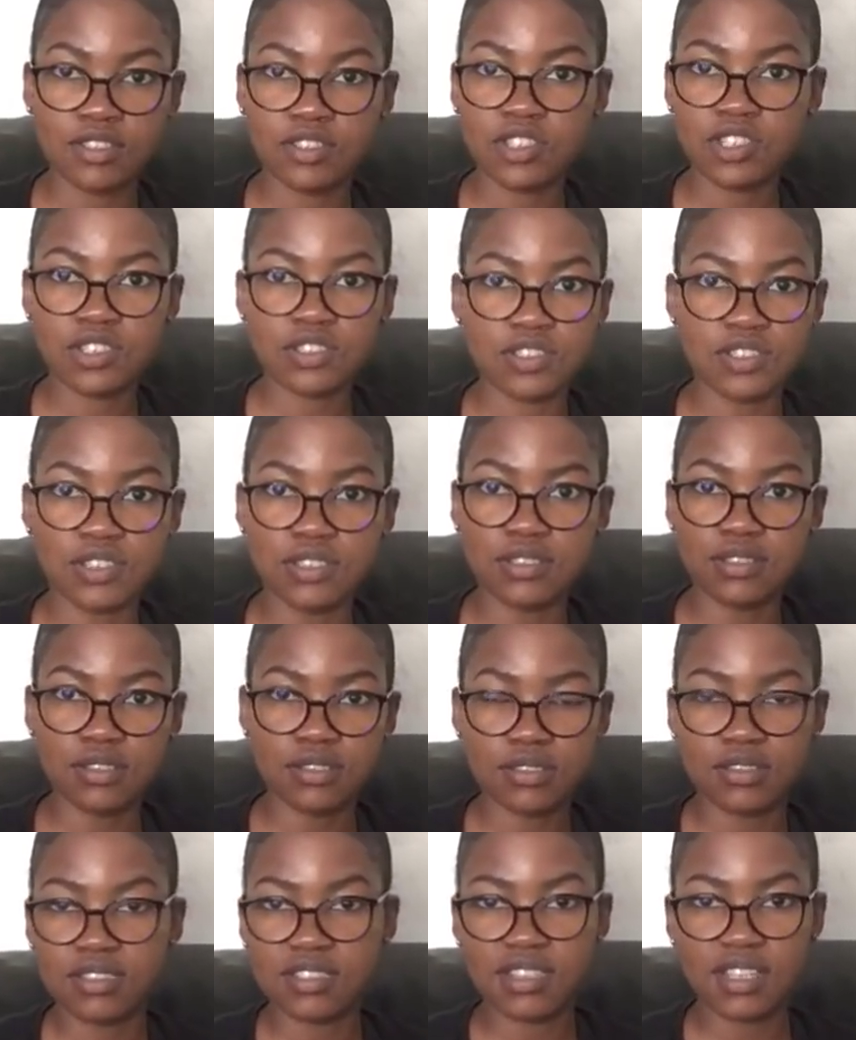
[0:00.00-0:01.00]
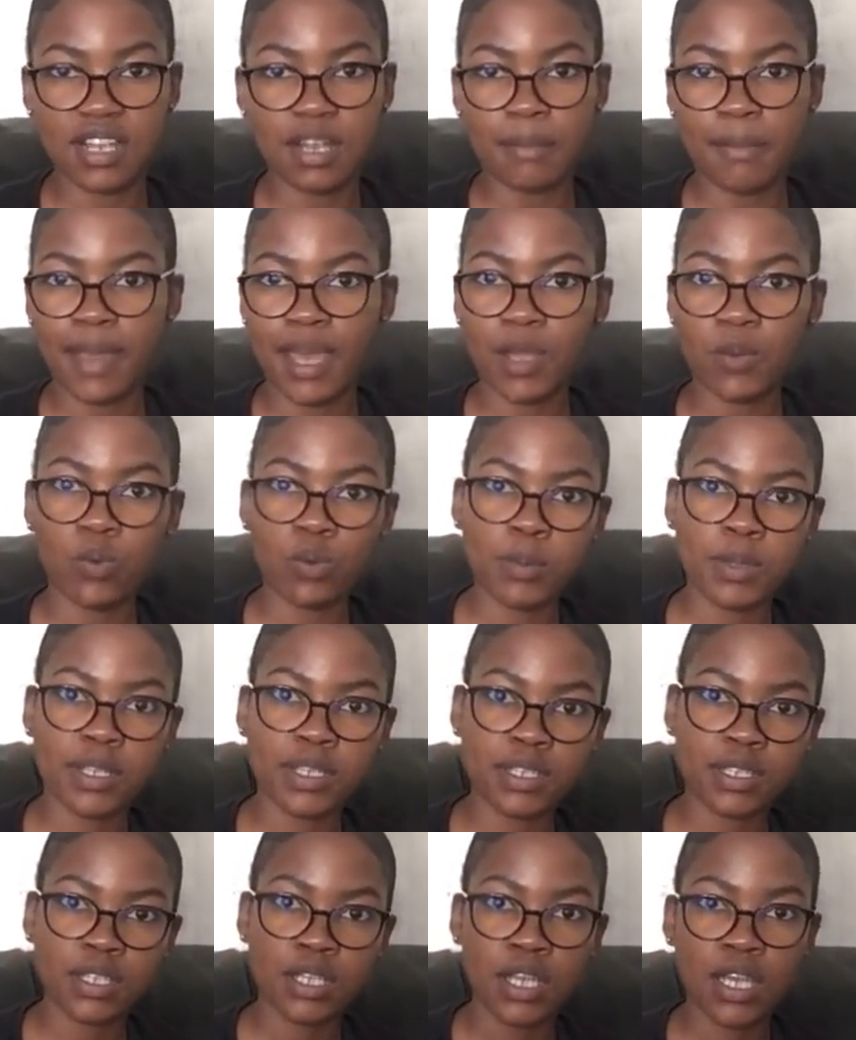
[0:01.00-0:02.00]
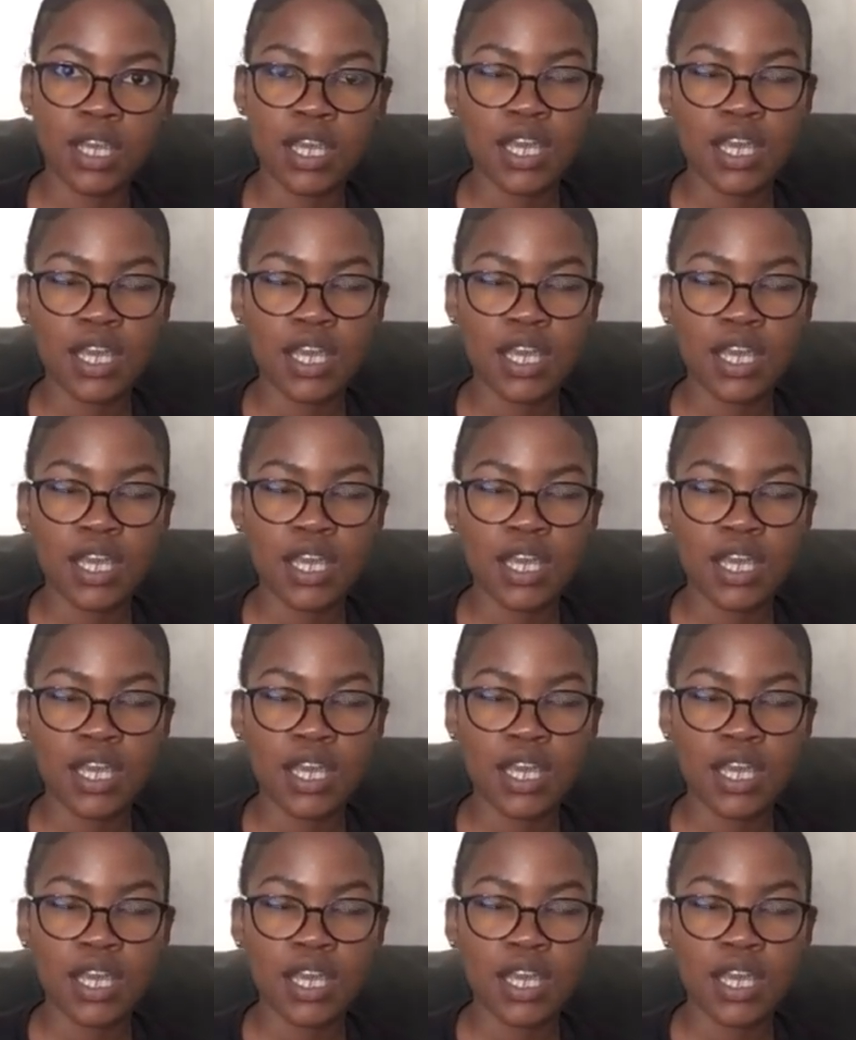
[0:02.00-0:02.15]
she's just still a mad woman,